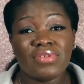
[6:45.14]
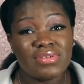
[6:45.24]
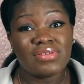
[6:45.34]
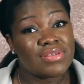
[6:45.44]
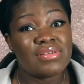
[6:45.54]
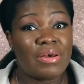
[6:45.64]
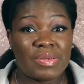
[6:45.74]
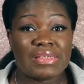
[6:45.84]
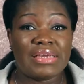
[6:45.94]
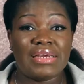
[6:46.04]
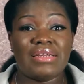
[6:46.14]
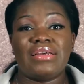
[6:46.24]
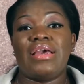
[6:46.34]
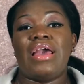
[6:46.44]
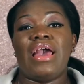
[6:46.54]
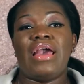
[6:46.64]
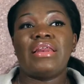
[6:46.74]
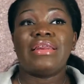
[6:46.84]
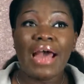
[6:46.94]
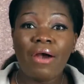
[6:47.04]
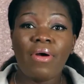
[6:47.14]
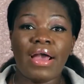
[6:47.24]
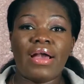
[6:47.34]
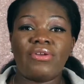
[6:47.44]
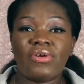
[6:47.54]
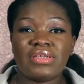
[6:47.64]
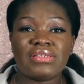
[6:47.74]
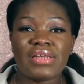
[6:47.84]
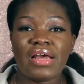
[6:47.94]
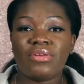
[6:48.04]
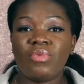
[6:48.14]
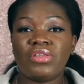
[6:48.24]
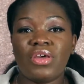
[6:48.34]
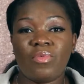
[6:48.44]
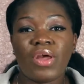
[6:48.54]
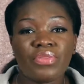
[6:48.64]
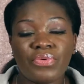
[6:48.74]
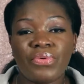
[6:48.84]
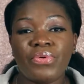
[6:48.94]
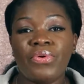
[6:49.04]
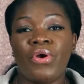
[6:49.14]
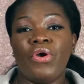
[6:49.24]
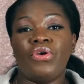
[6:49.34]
since I was a kid. And now I can understand what they went through,